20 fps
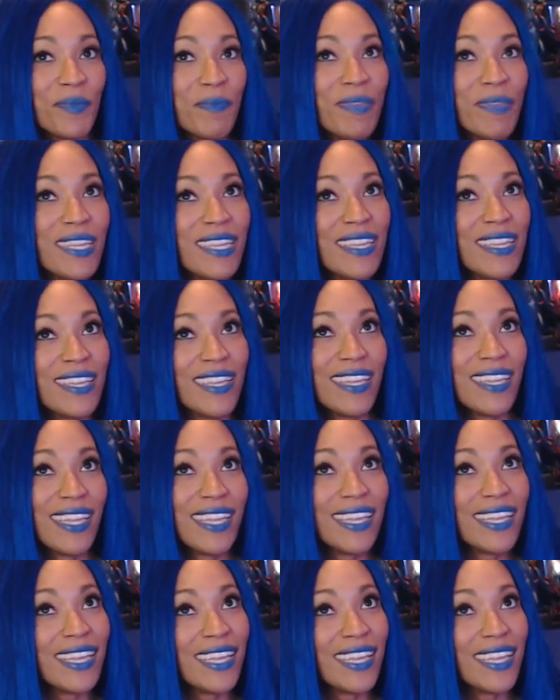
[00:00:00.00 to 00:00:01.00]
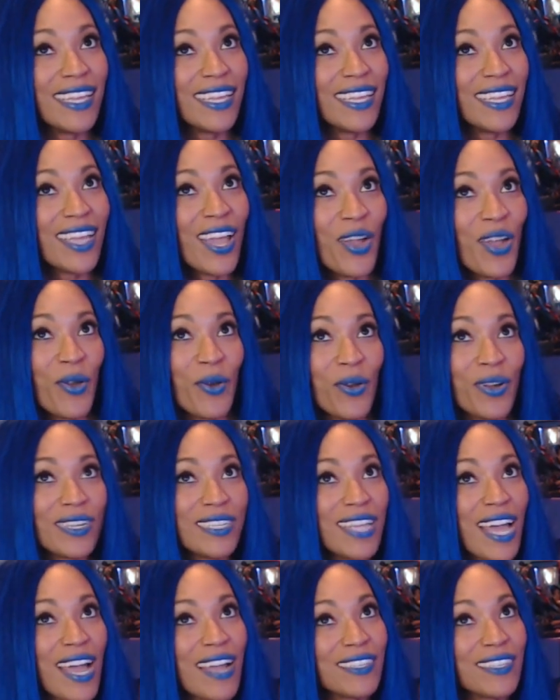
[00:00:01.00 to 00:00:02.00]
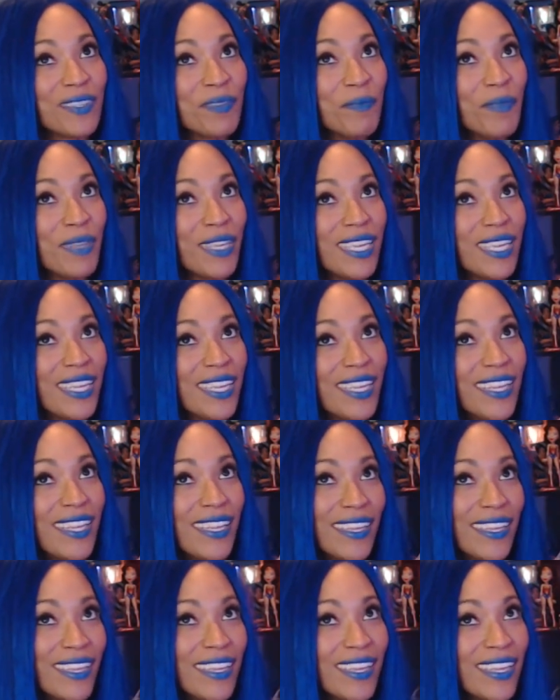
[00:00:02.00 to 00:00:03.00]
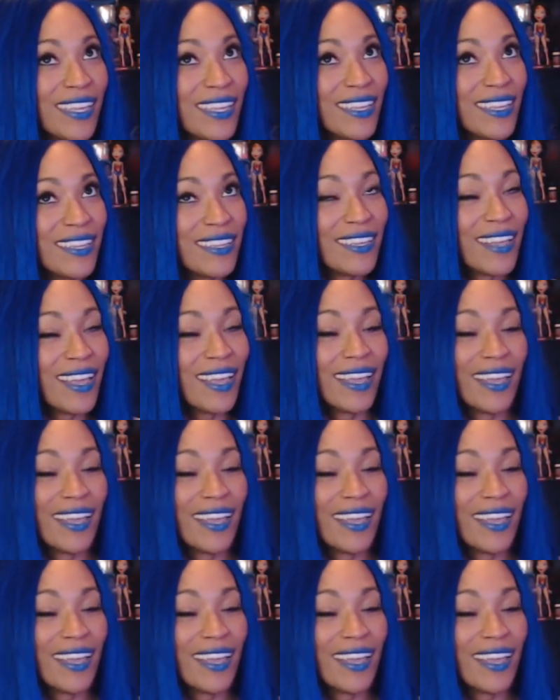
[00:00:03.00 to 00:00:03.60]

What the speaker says: B or Dr. B.